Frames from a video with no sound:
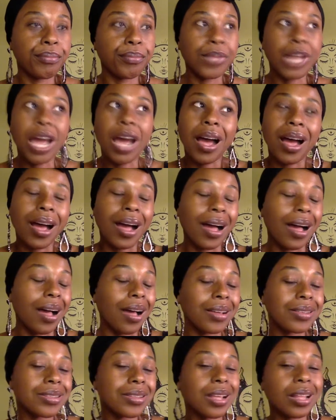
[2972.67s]
Nah,
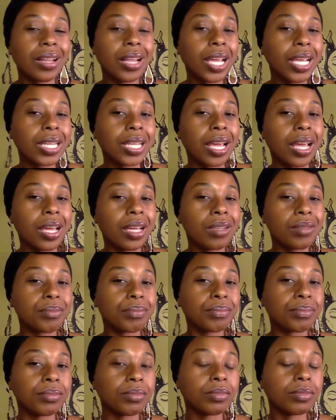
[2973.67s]
it's not like that.
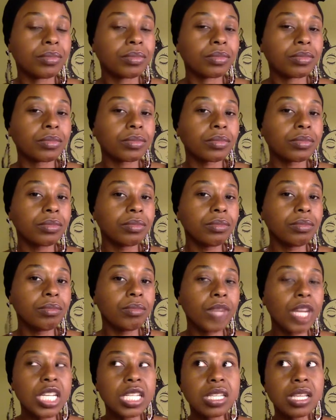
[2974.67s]

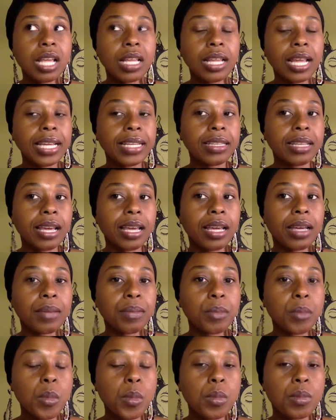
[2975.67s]
It's not like that.
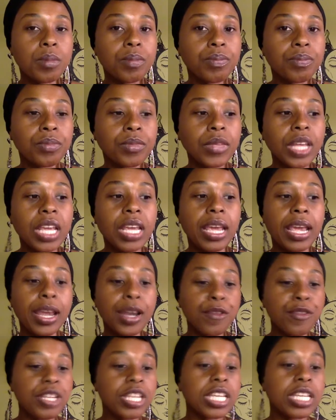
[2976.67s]

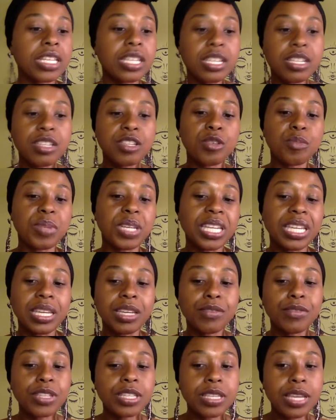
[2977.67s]
Everything needs to be
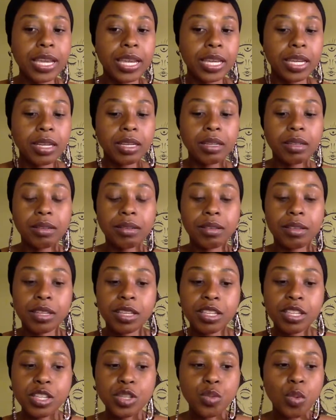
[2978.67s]
give and take.
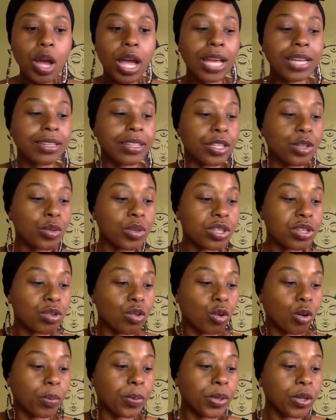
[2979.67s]
This is why I deal with
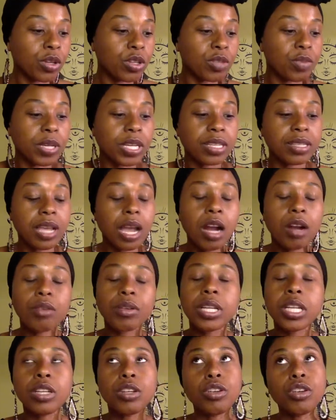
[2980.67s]
Scorpios, because I
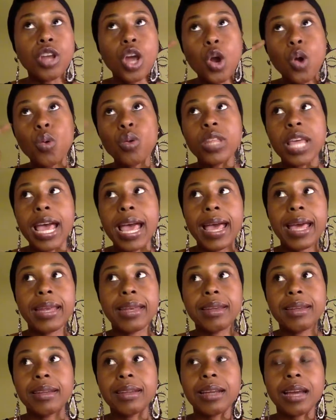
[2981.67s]
already know that.
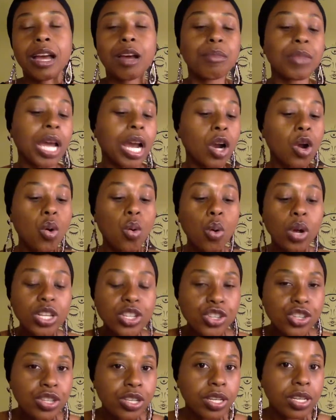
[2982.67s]
I'm not
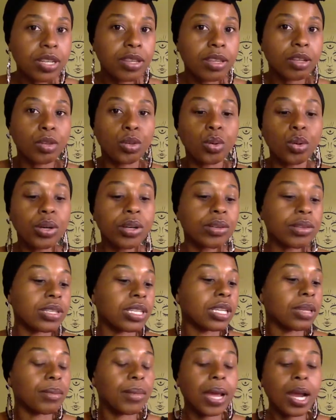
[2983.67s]
questioning the
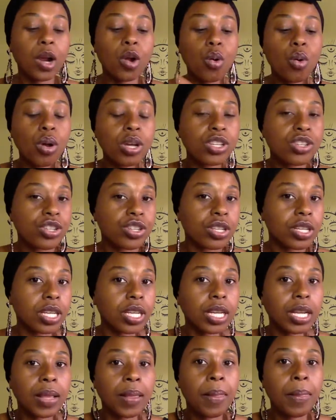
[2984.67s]
loyalty. I'm not
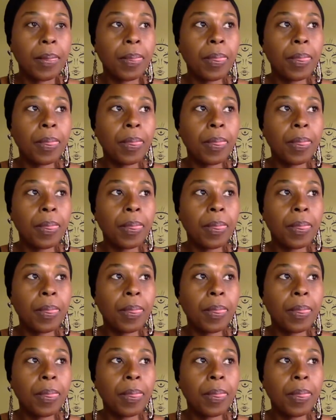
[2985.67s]
questioning